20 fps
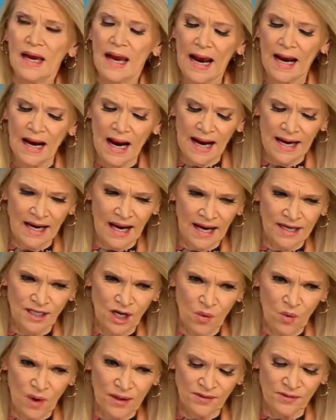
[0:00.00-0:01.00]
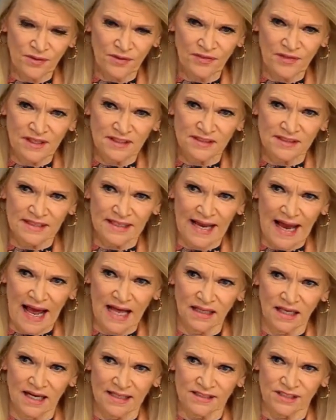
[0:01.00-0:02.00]
I know one of the things the
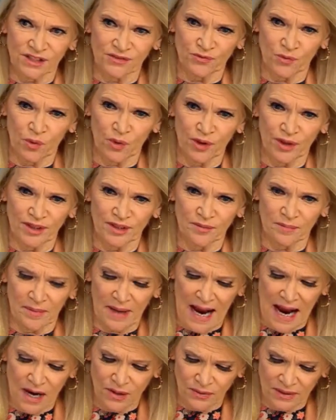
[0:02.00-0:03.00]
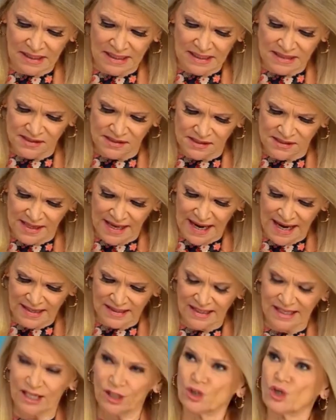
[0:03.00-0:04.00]
allies have worried about is
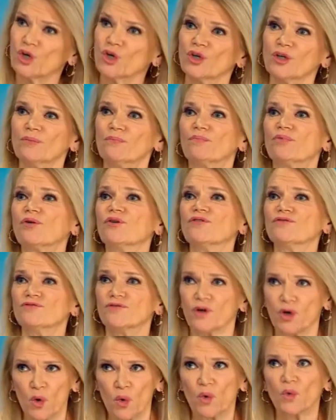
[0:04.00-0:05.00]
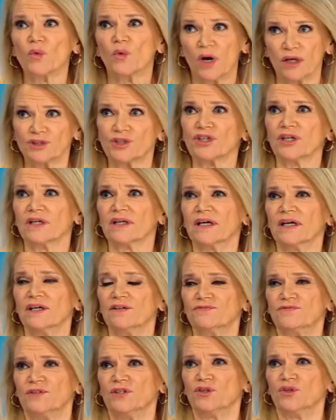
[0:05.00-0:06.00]
that it could provoke Russia.
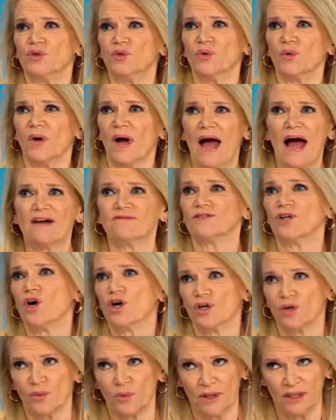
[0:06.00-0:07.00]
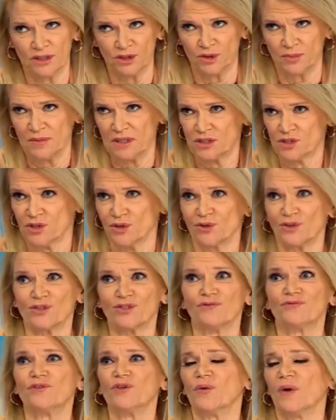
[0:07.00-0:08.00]
If you have longer range missiles,
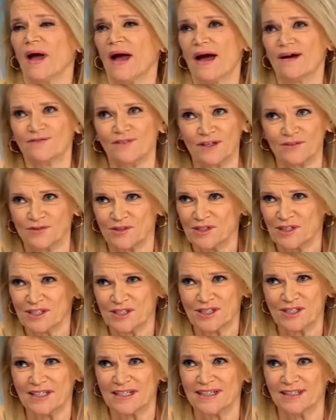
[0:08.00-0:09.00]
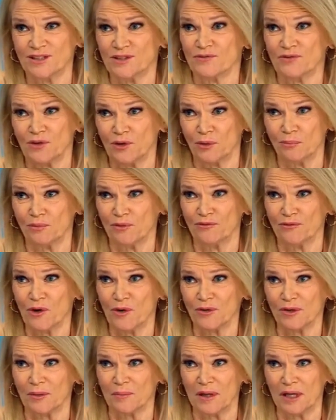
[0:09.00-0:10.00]
If you have F-16s, yeah. If you could
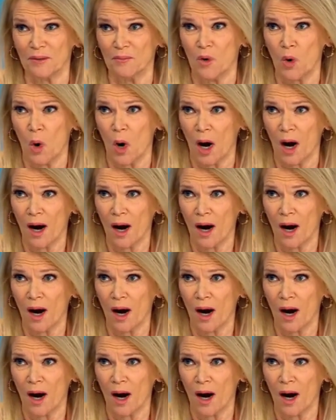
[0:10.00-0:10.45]
provoke them anymore.